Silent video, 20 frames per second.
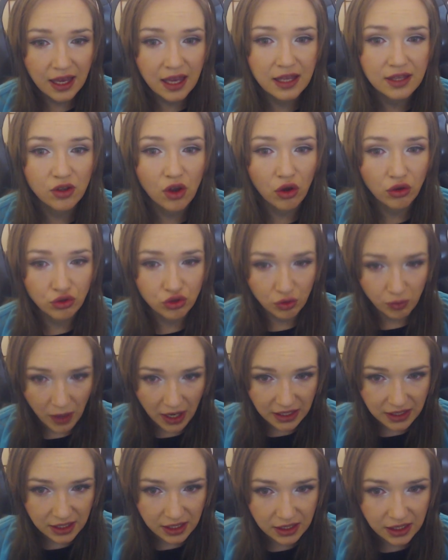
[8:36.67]
it
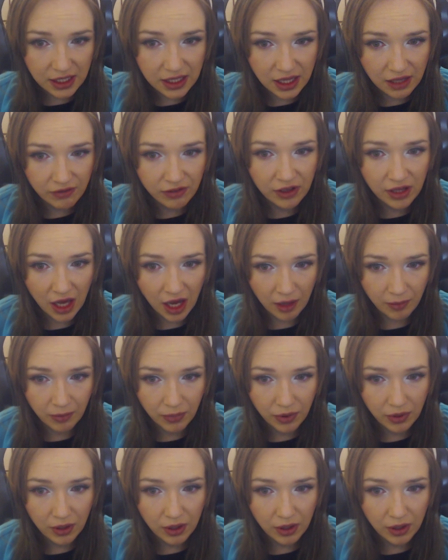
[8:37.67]
automatically level up